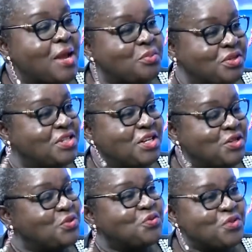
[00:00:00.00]

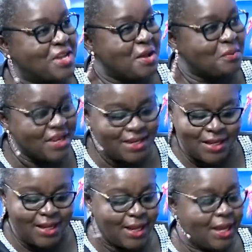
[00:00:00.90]
appreciate you for coming.
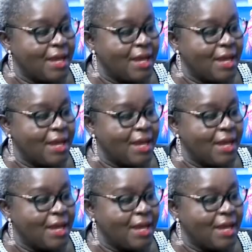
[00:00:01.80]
